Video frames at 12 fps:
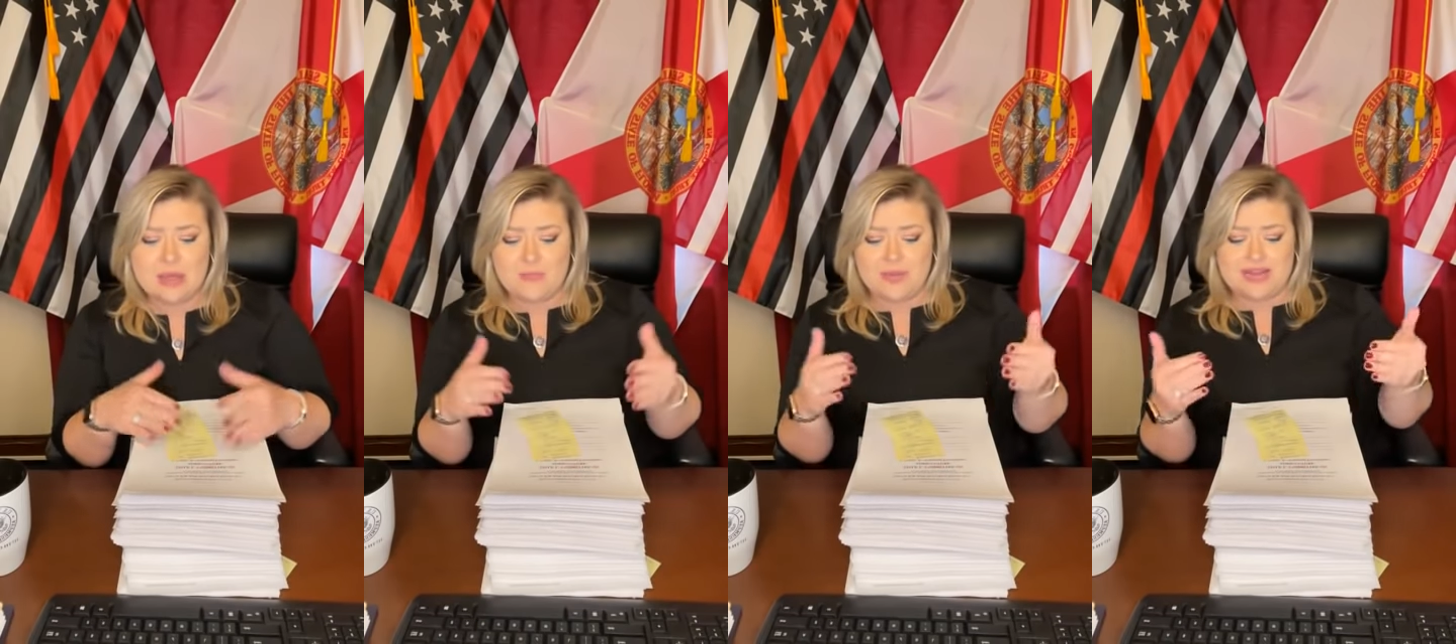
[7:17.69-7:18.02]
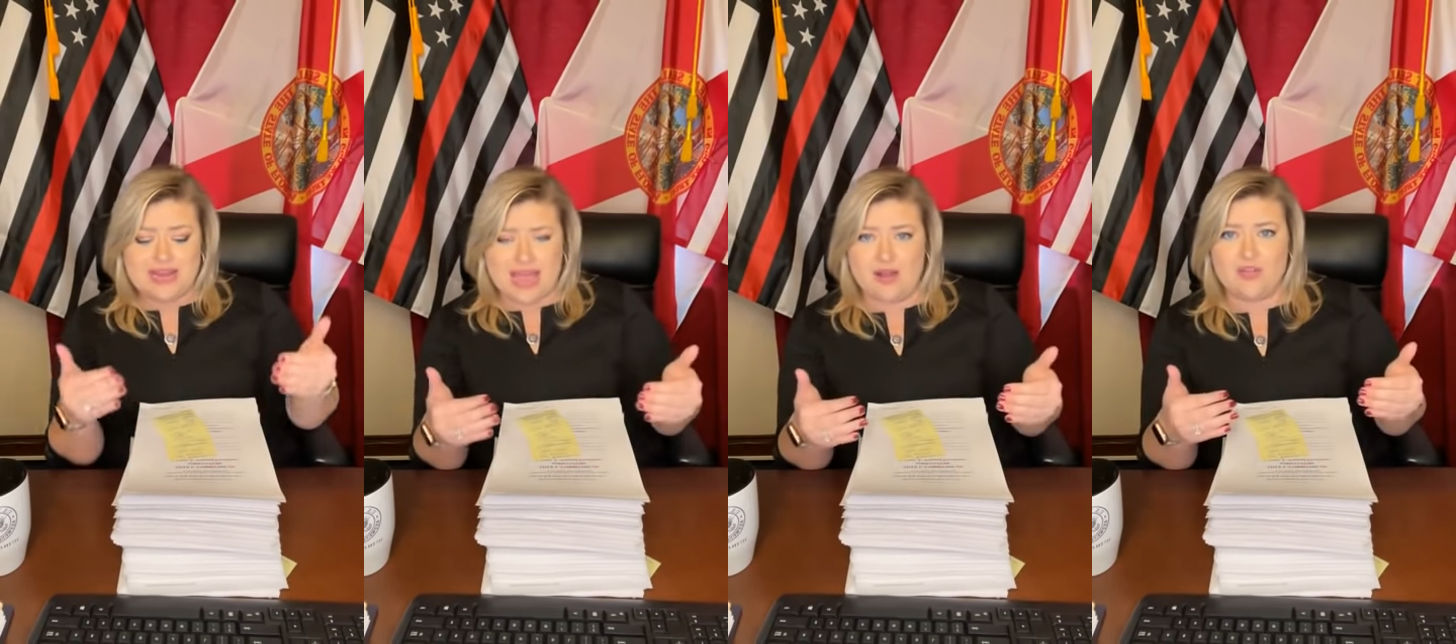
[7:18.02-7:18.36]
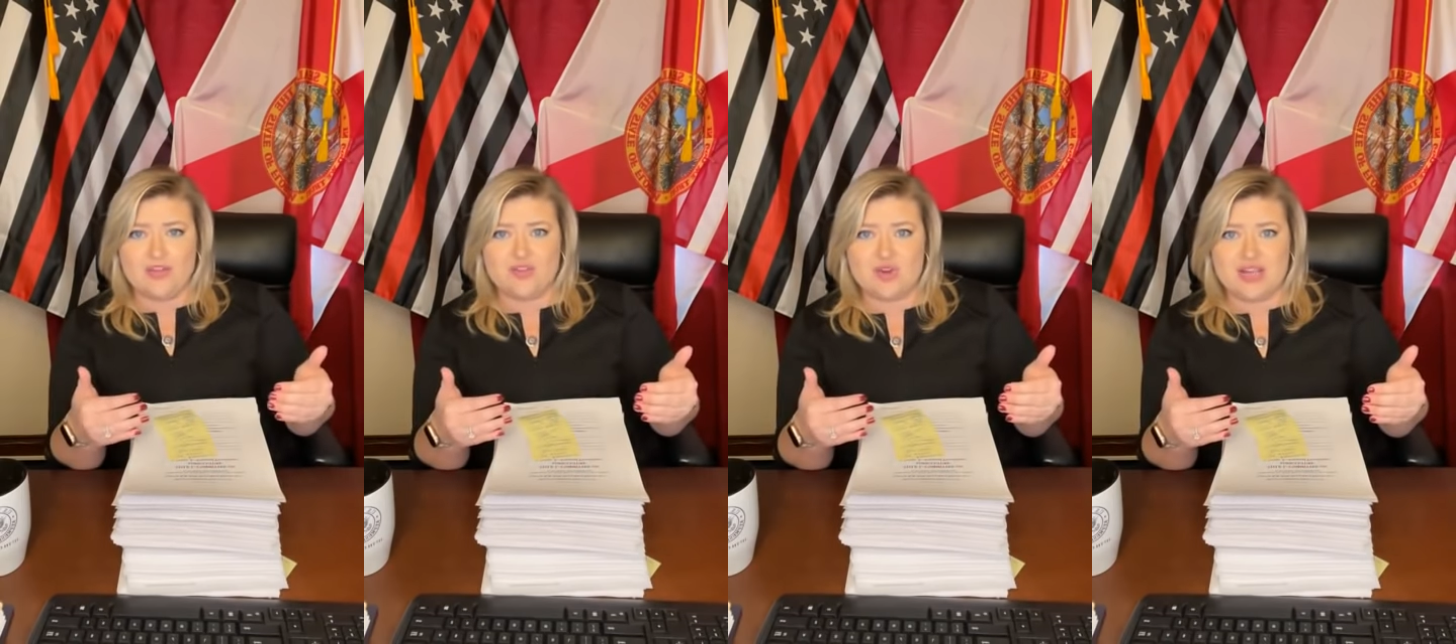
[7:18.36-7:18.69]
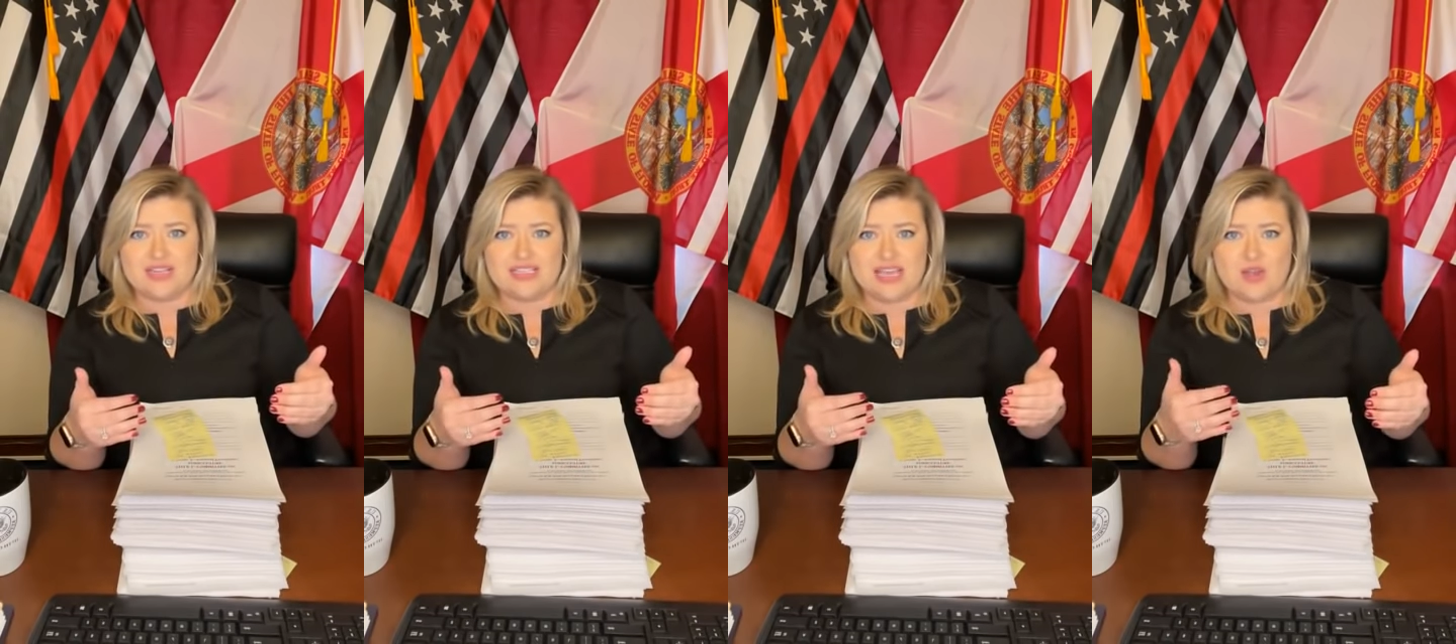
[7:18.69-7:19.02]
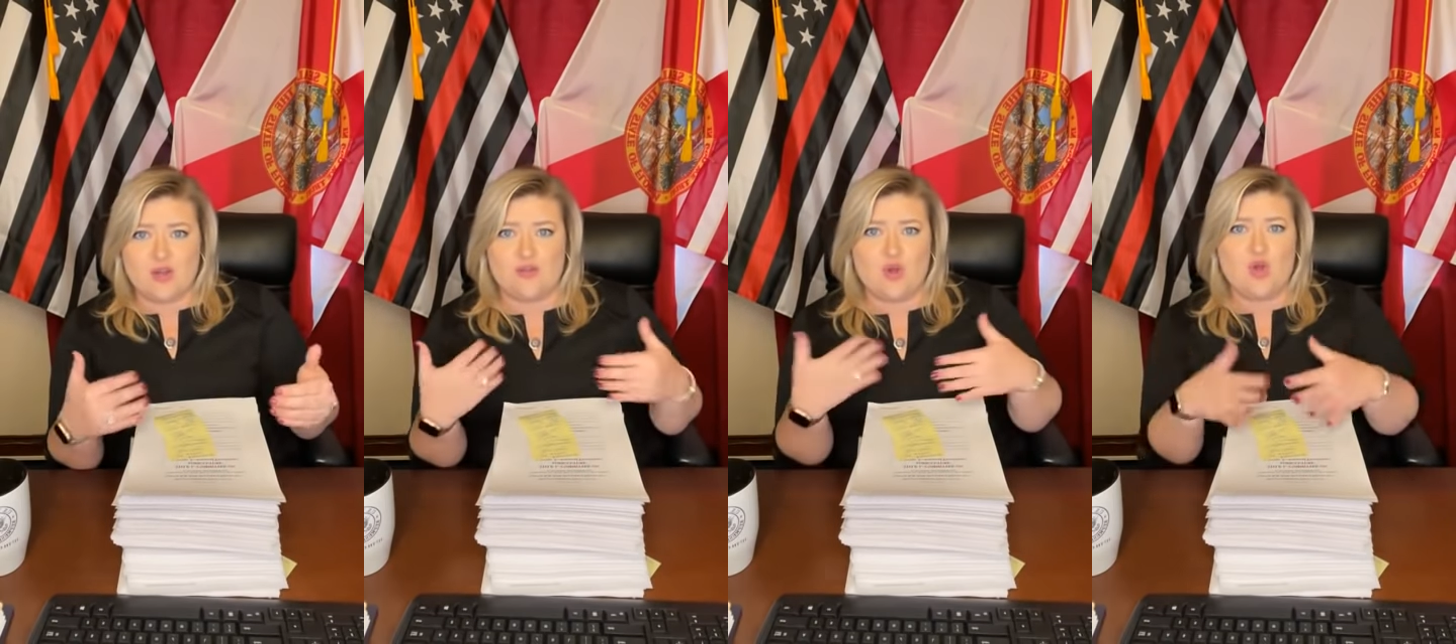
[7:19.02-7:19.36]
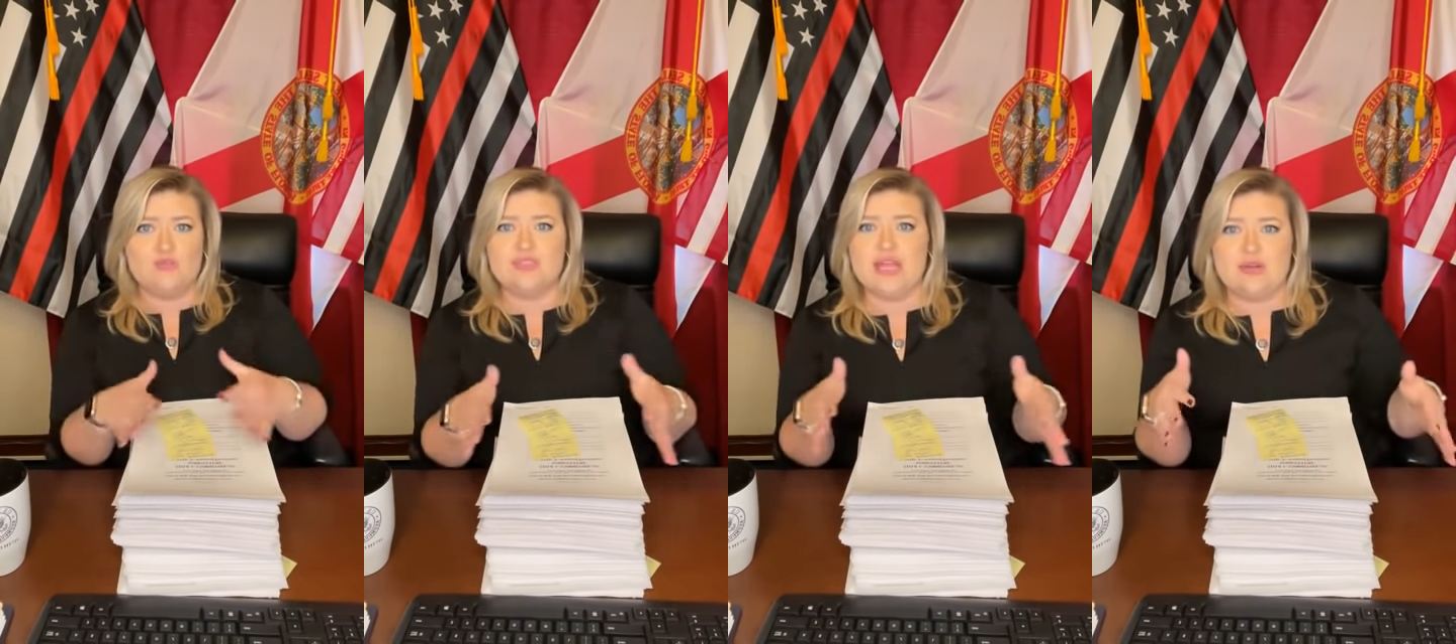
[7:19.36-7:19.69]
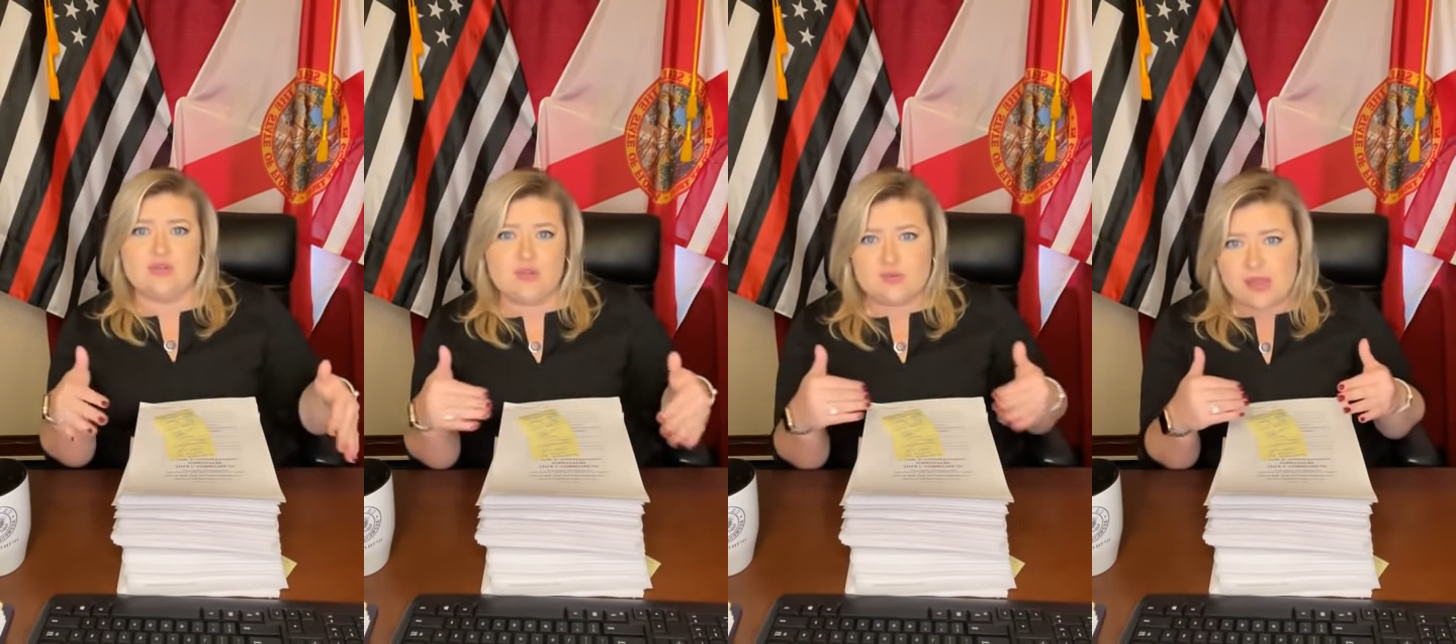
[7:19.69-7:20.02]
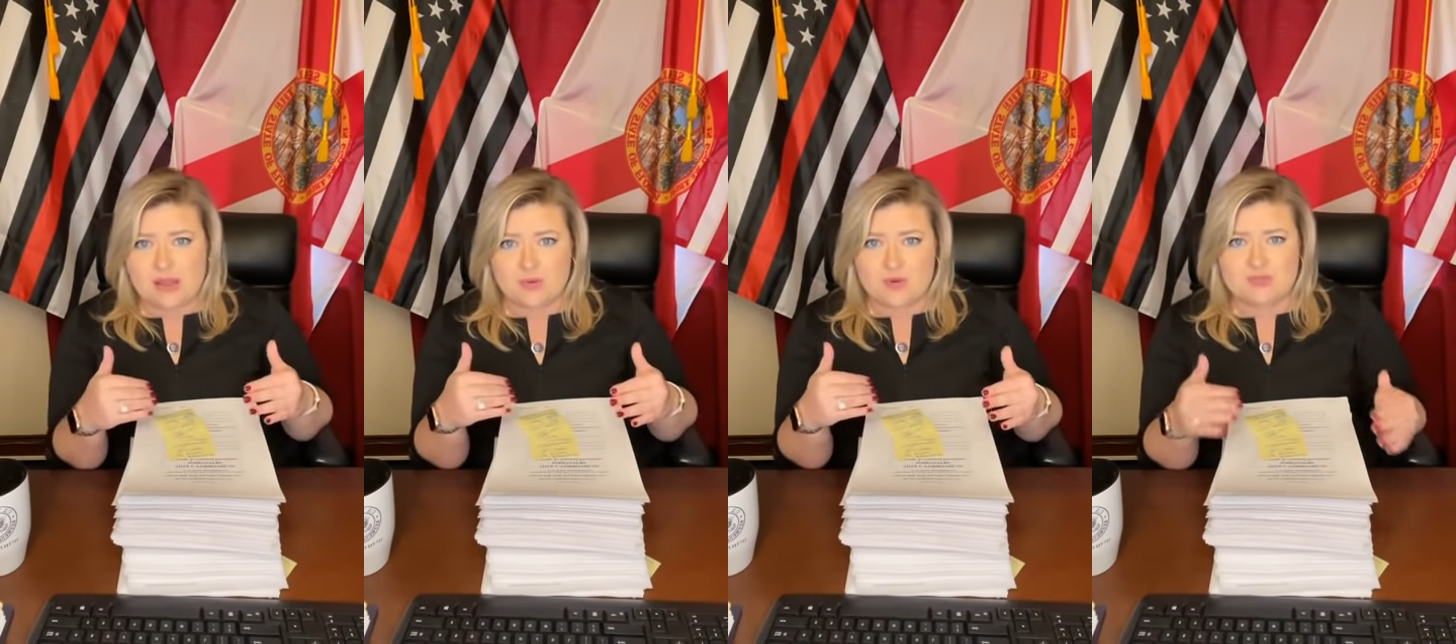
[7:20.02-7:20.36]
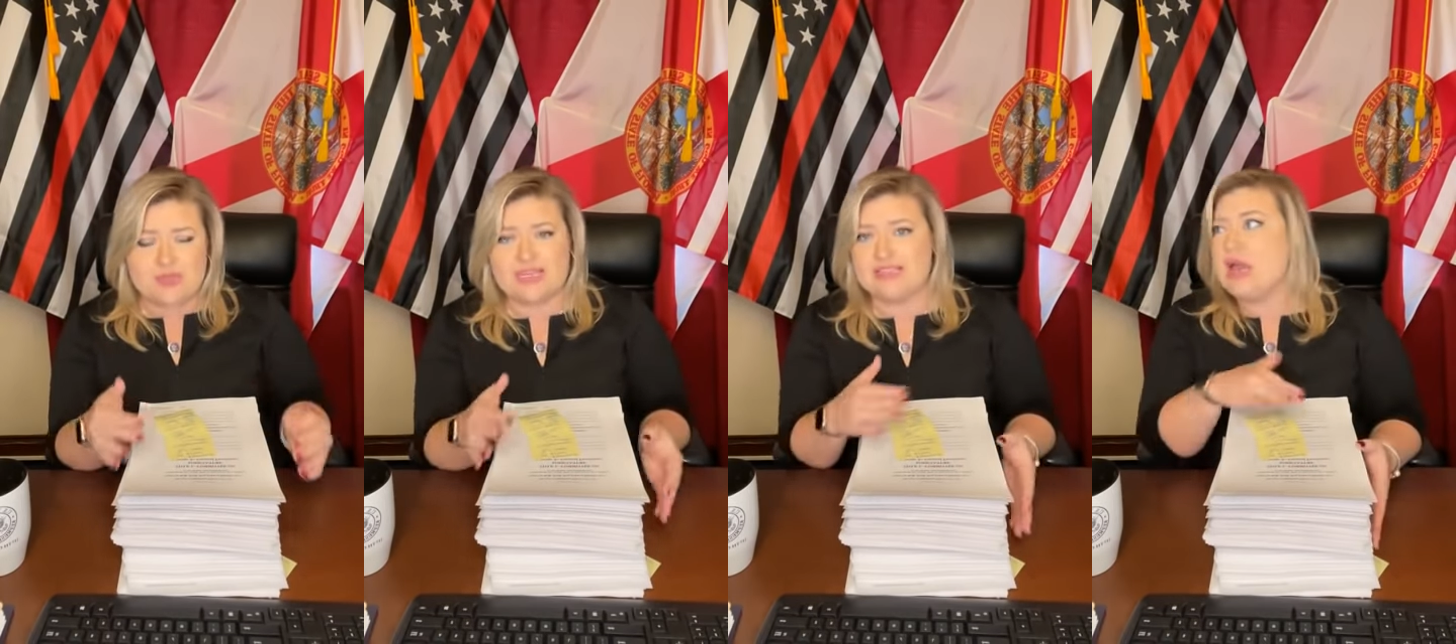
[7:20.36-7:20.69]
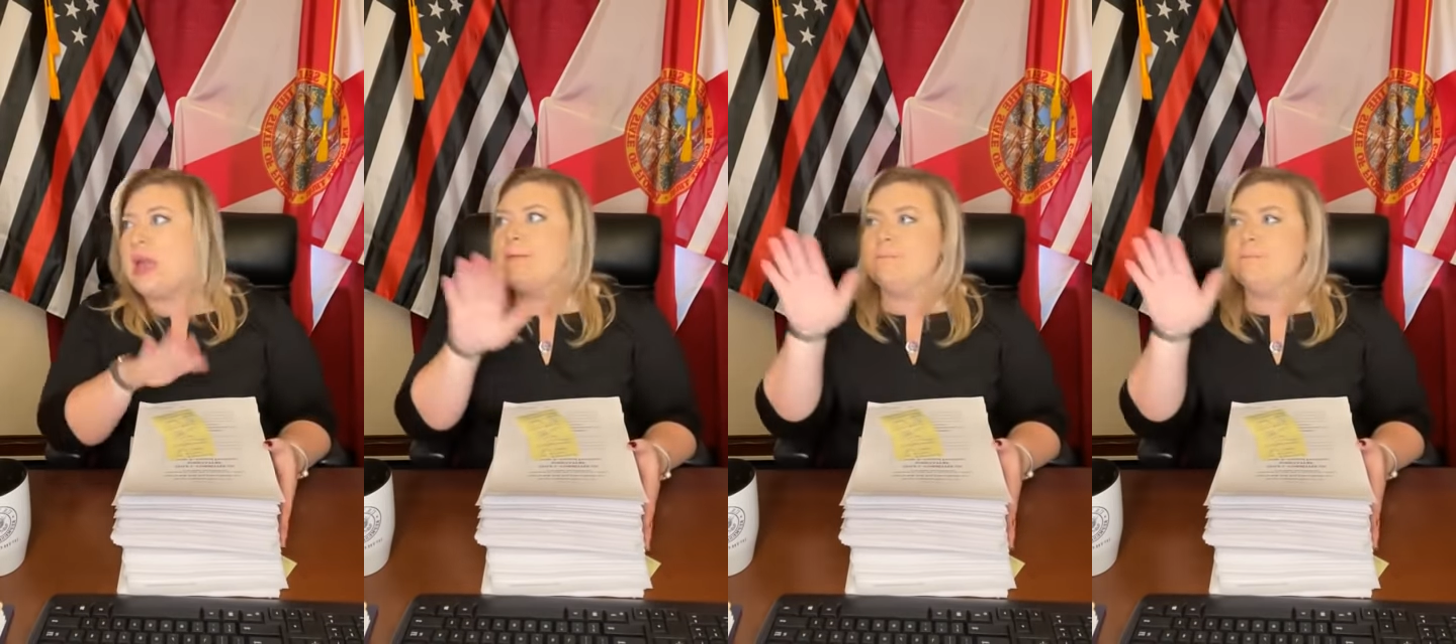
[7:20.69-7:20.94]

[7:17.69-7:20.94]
But now they're trying to take over hometown newspapers because